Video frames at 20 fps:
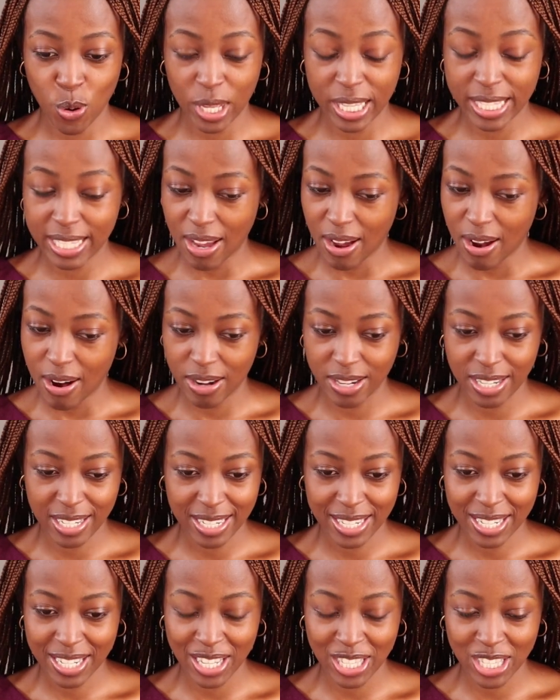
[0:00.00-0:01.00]
it's hard.
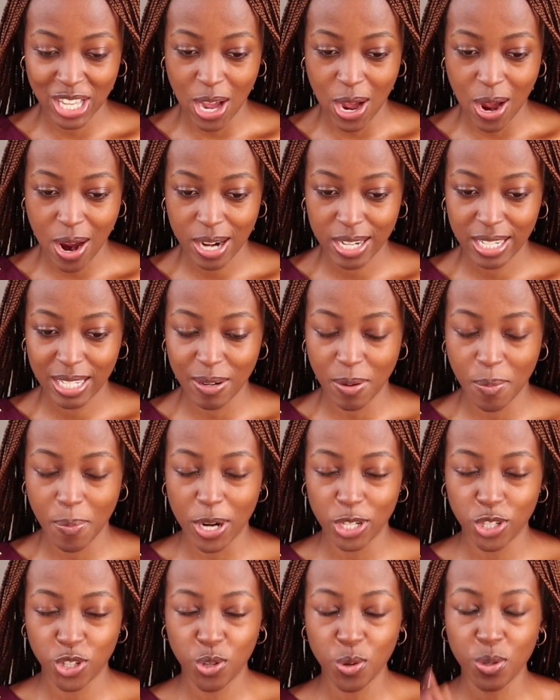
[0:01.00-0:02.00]
It's hard,
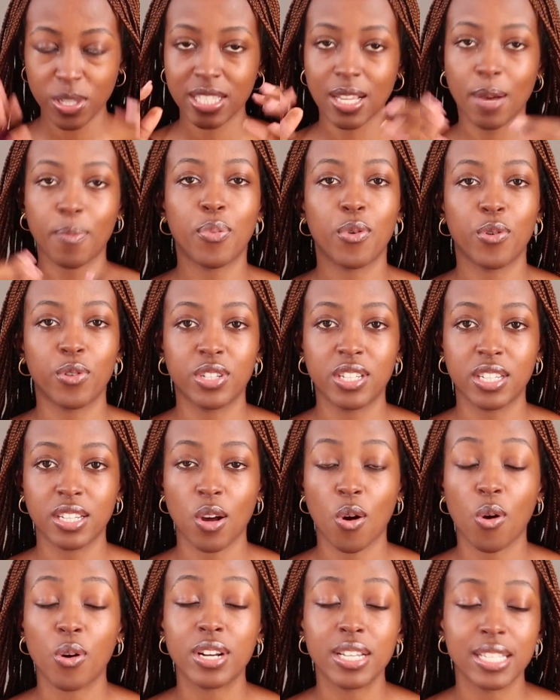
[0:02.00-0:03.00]
but your support
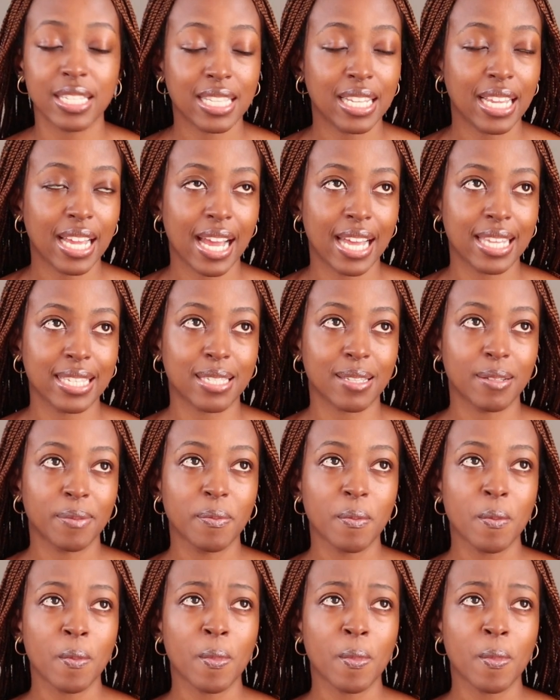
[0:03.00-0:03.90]
honestly has.